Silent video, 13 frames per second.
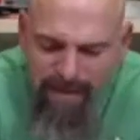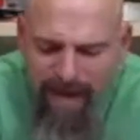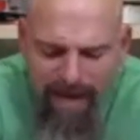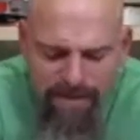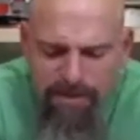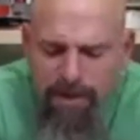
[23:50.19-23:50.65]

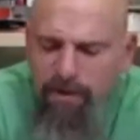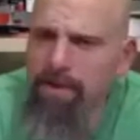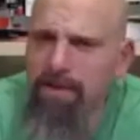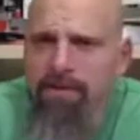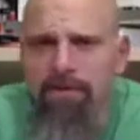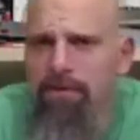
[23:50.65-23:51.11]
I just know
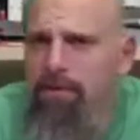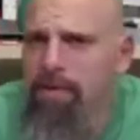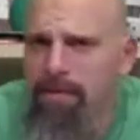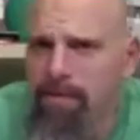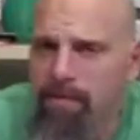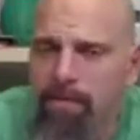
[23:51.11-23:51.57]
that there's too
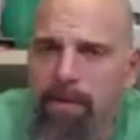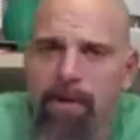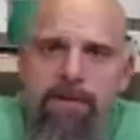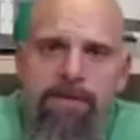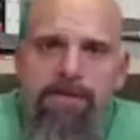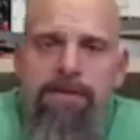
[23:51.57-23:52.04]
many moving
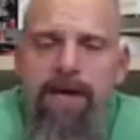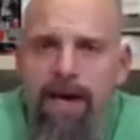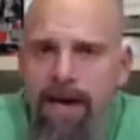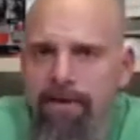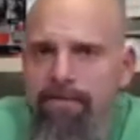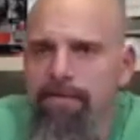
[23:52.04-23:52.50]
parts to
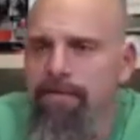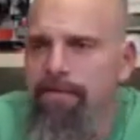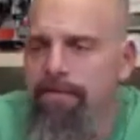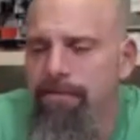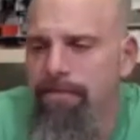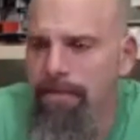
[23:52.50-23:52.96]
have
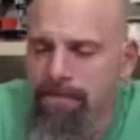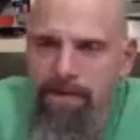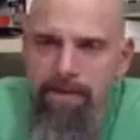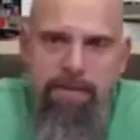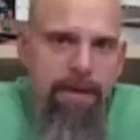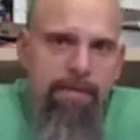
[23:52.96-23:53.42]

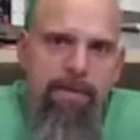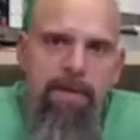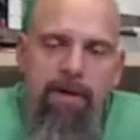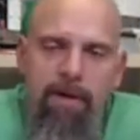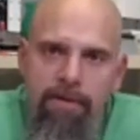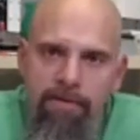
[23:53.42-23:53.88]
50 people
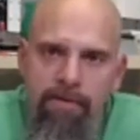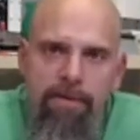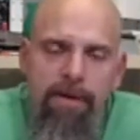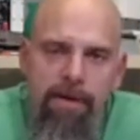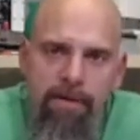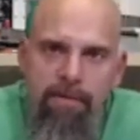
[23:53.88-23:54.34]
all
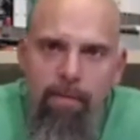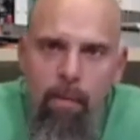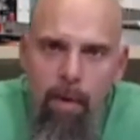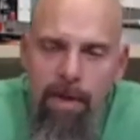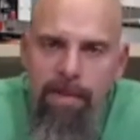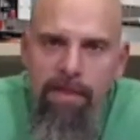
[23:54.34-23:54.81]
doing
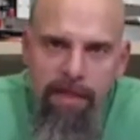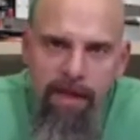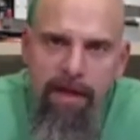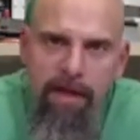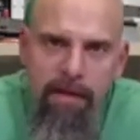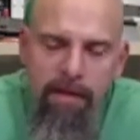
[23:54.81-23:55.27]
one
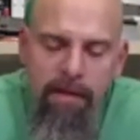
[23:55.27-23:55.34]
thing